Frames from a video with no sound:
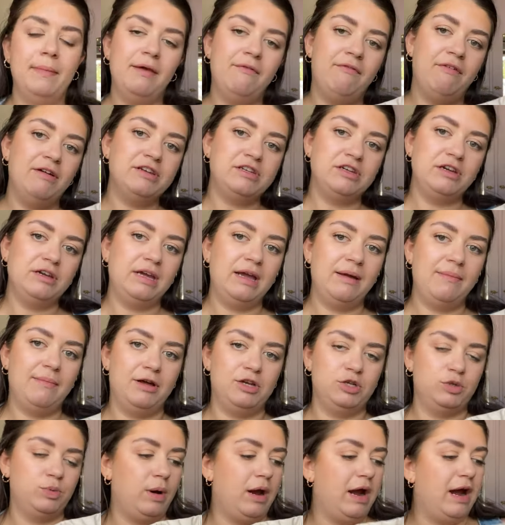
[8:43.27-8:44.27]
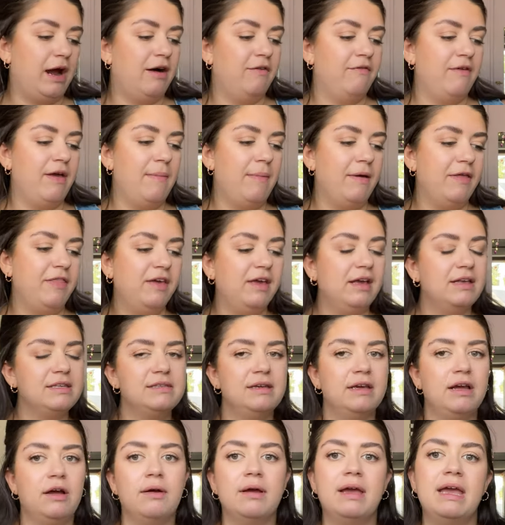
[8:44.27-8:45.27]
if I don't get much wear out of it but I think it's
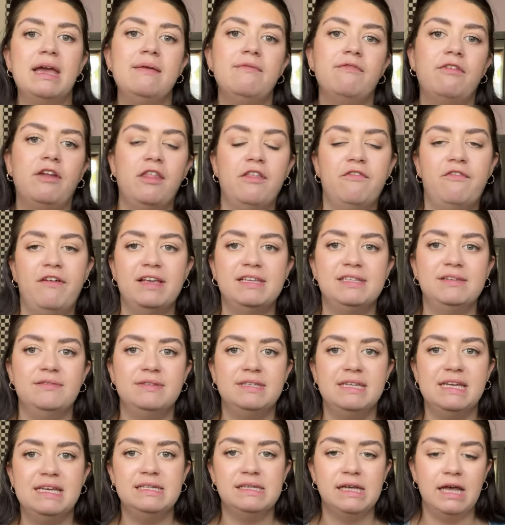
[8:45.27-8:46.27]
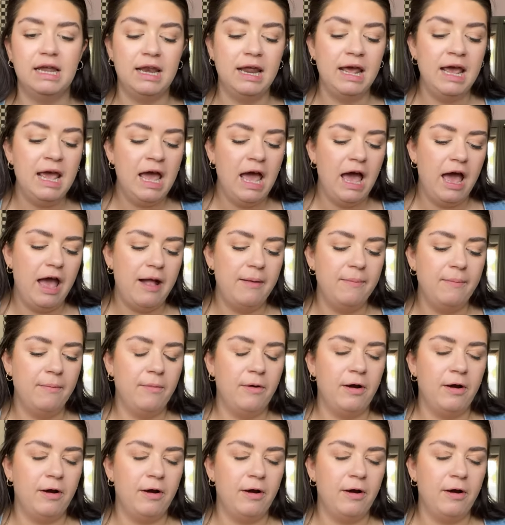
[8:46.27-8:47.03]
something I'll keep for like the festive season um,